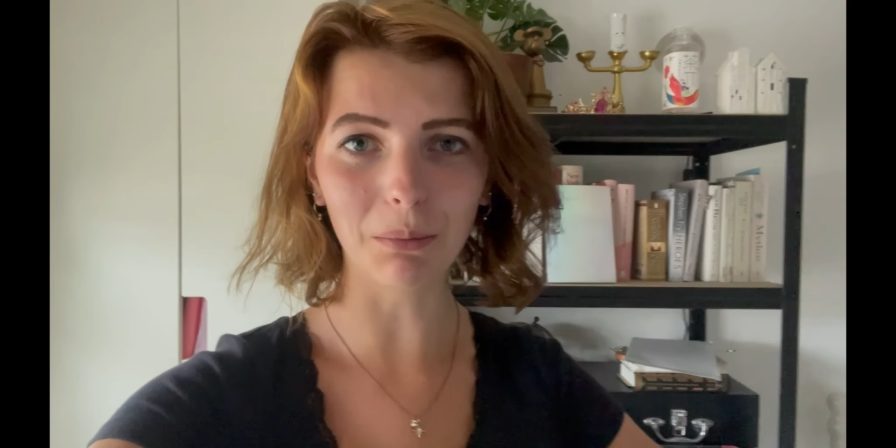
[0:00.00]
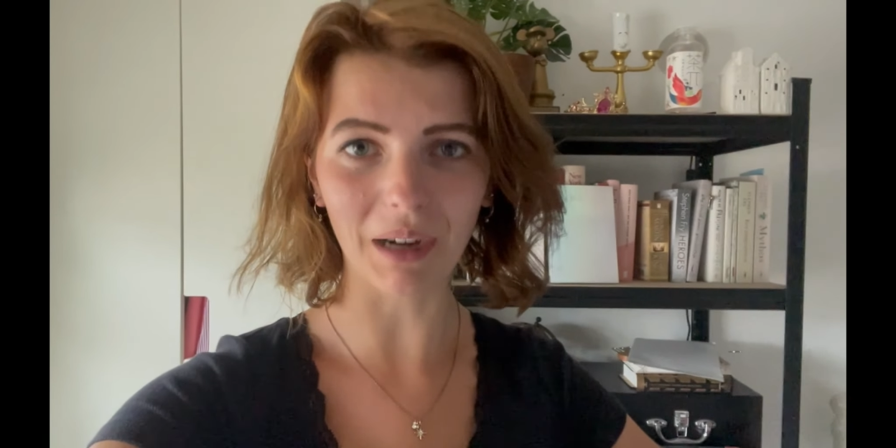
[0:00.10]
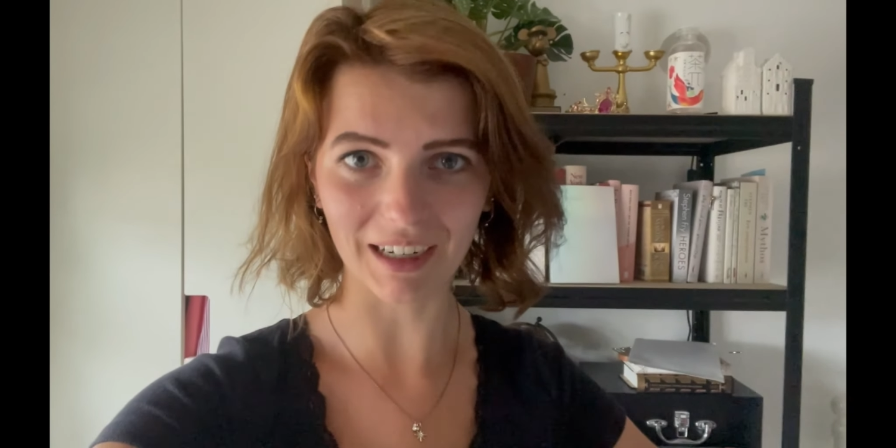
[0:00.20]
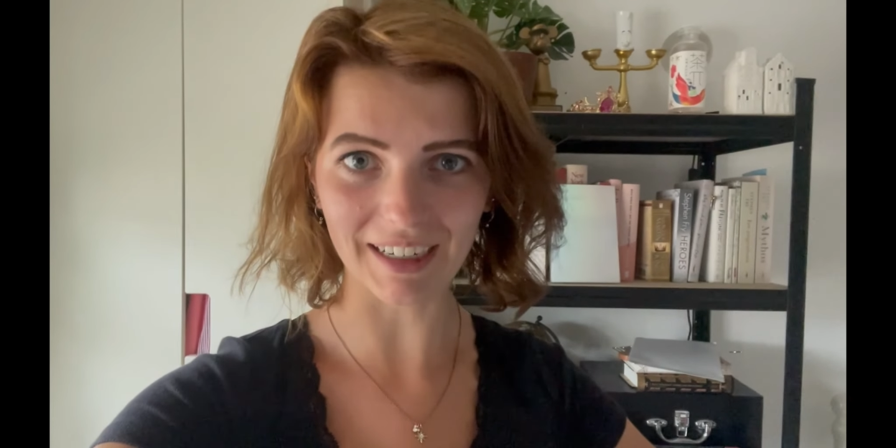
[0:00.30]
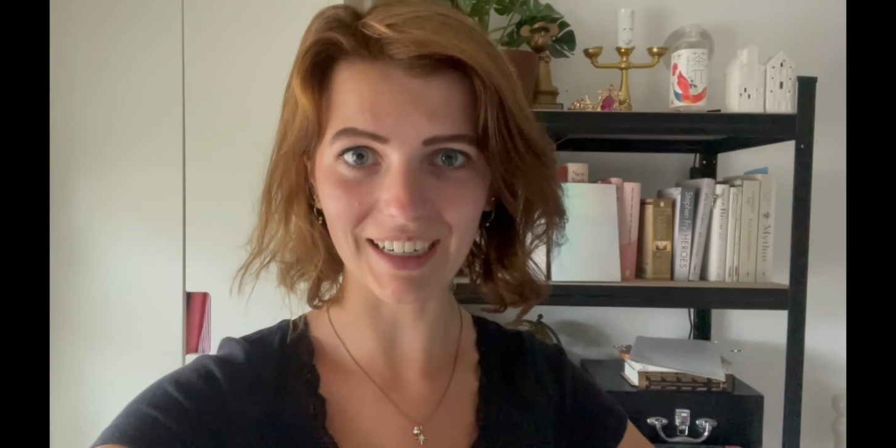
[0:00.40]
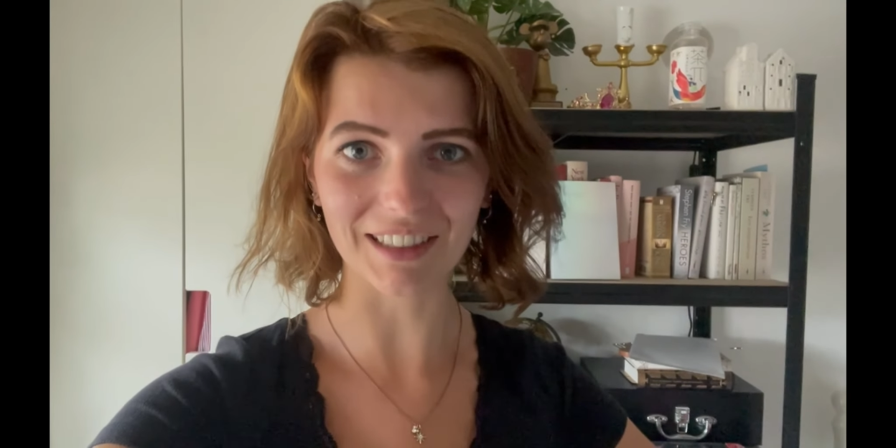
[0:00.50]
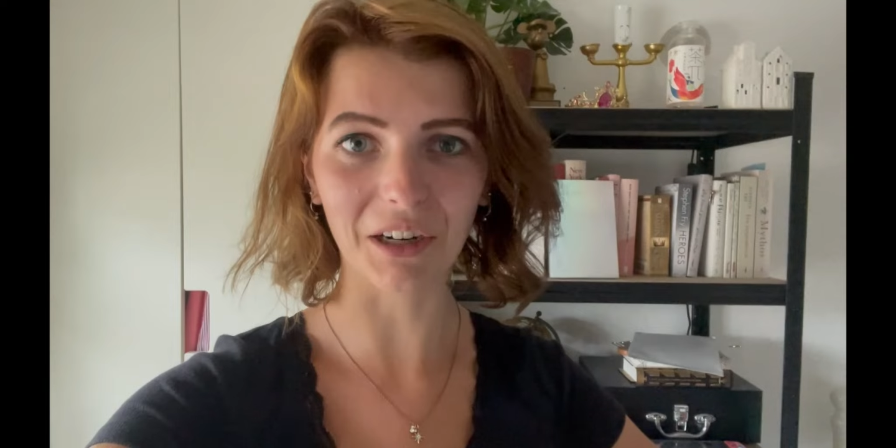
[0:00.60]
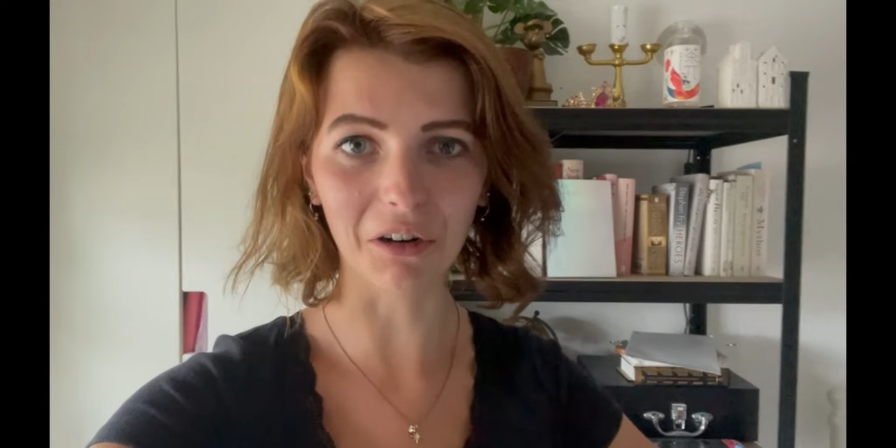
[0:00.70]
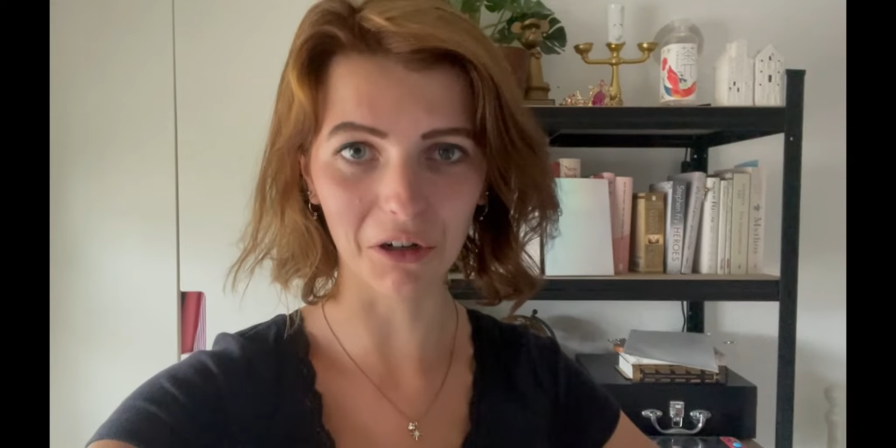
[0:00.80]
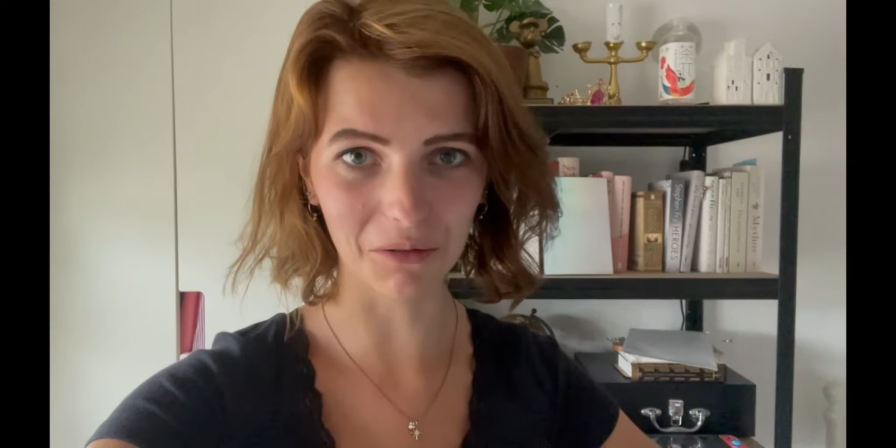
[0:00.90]
back at
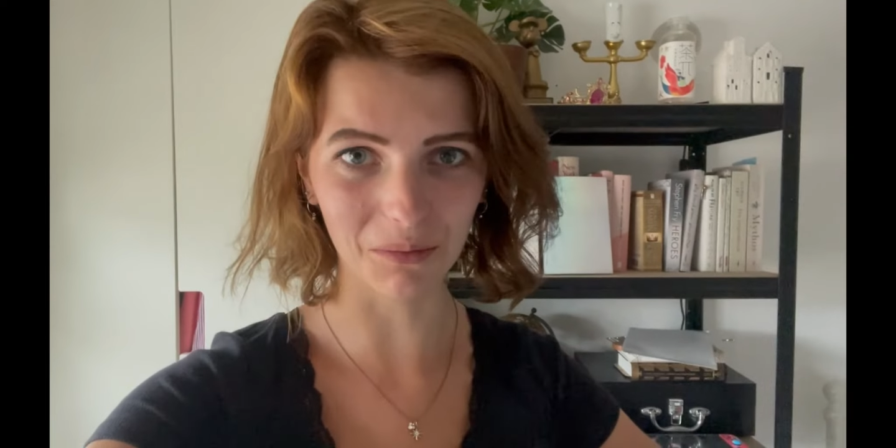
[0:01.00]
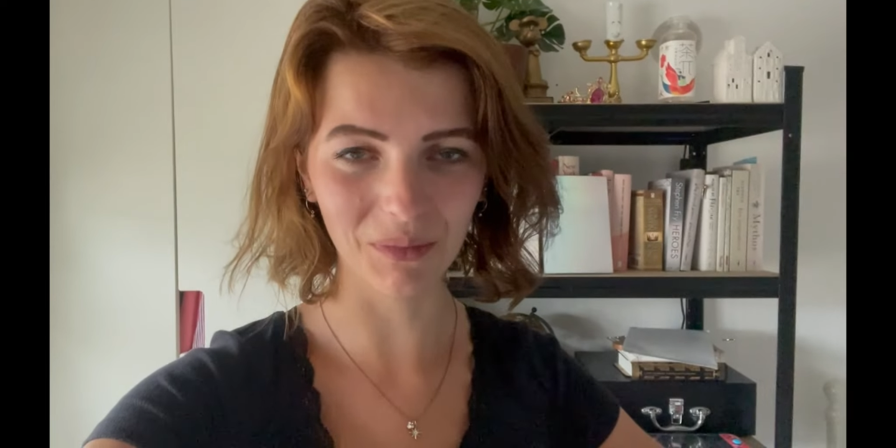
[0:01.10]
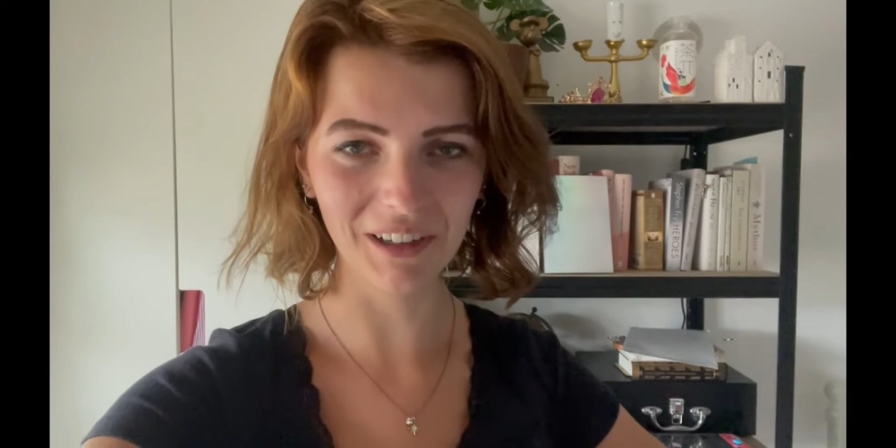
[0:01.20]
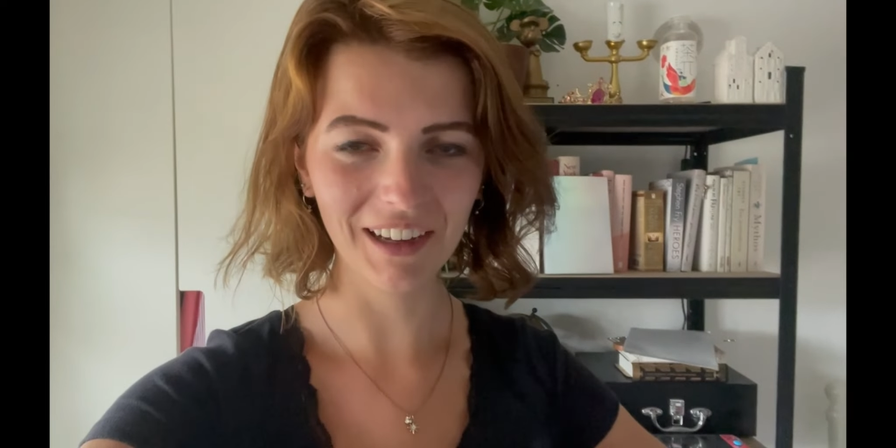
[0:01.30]
home,